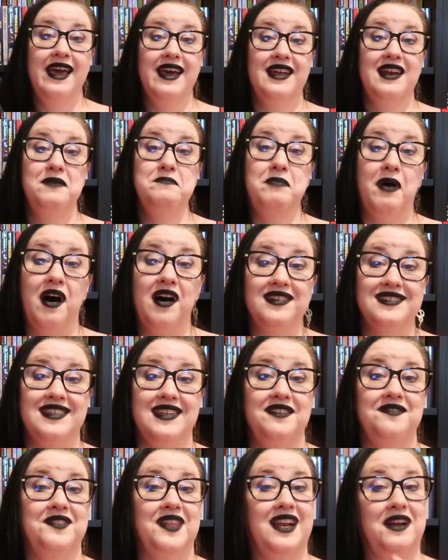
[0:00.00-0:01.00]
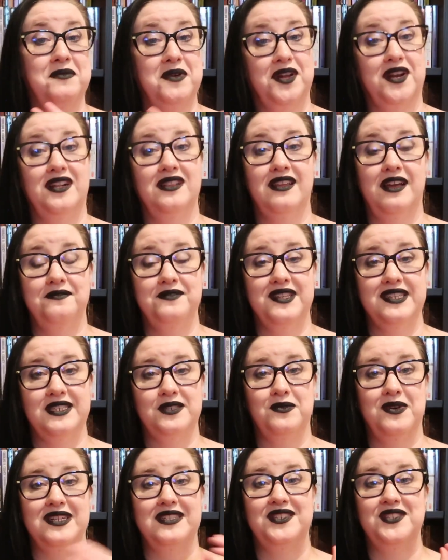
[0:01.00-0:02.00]
And I'm positive that I'm going to love
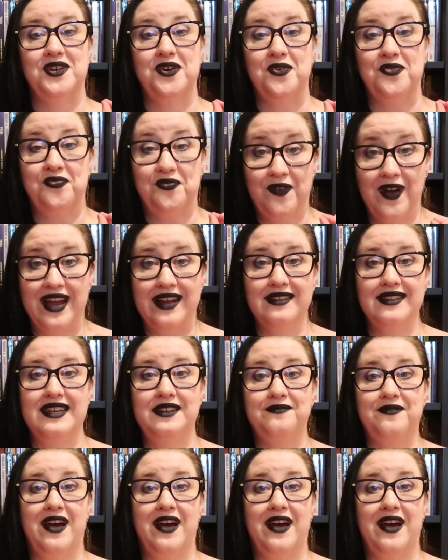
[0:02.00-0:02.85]
this one. So finally,